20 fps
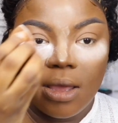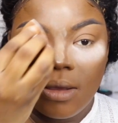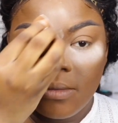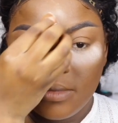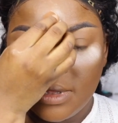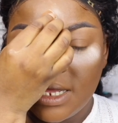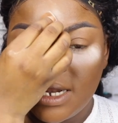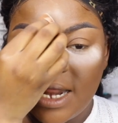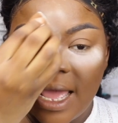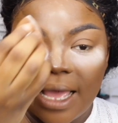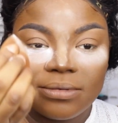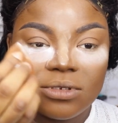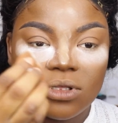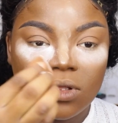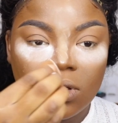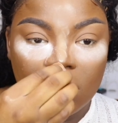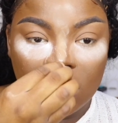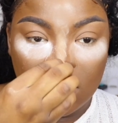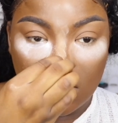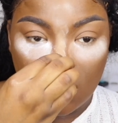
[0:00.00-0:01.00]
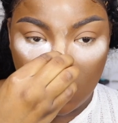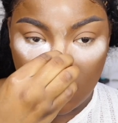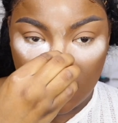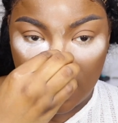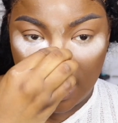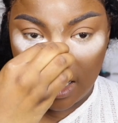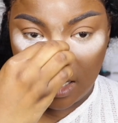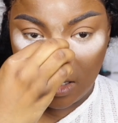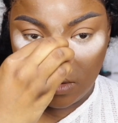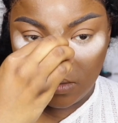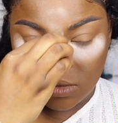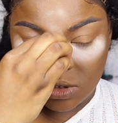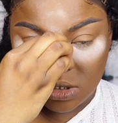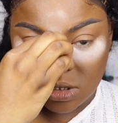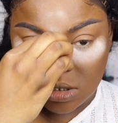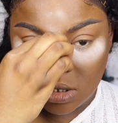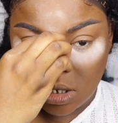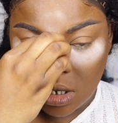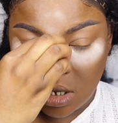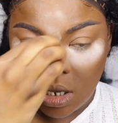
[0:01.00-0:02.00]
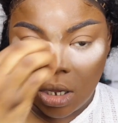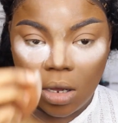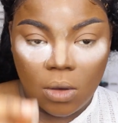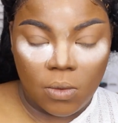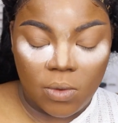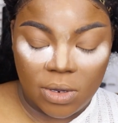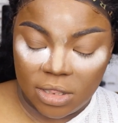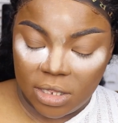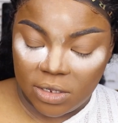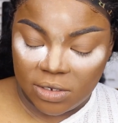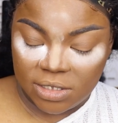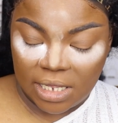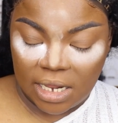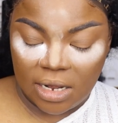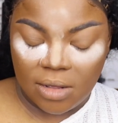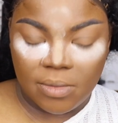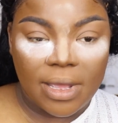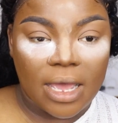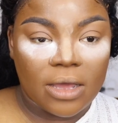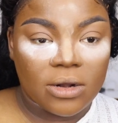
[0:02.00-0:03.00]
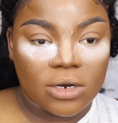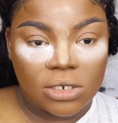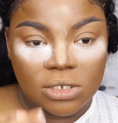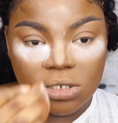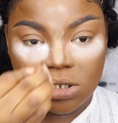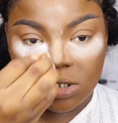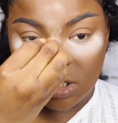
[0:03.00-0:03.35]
Played absolutely no games with their setting powders.